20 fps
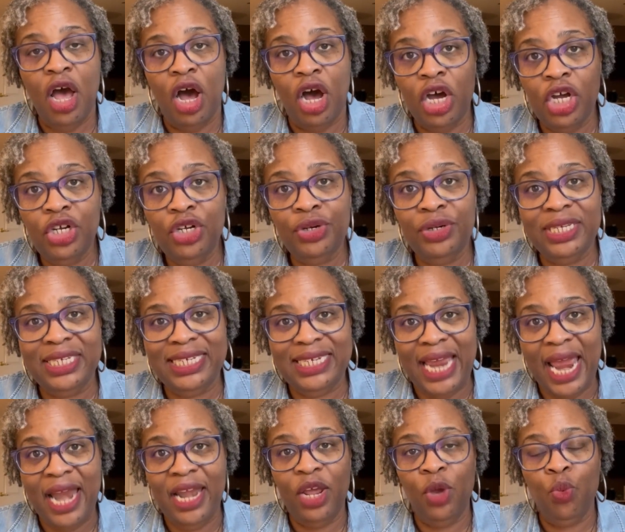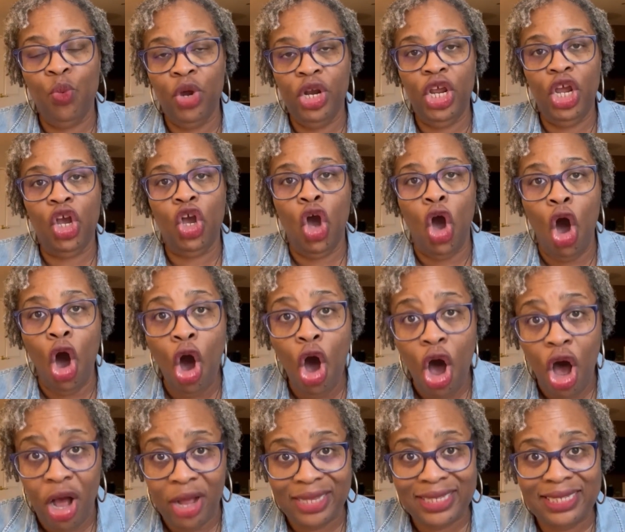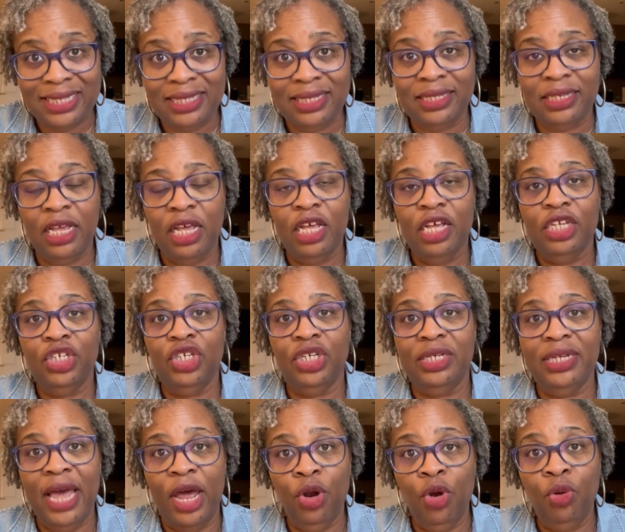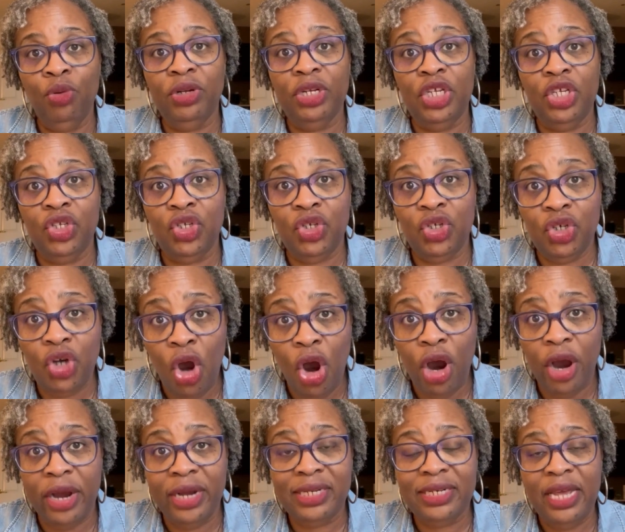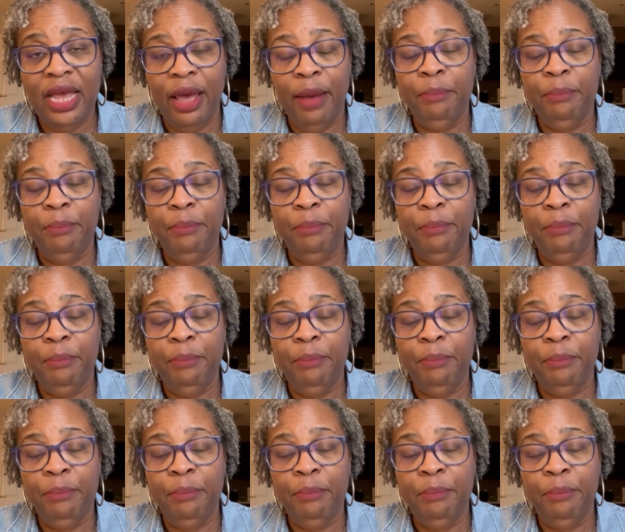understanding what it costs to not only start,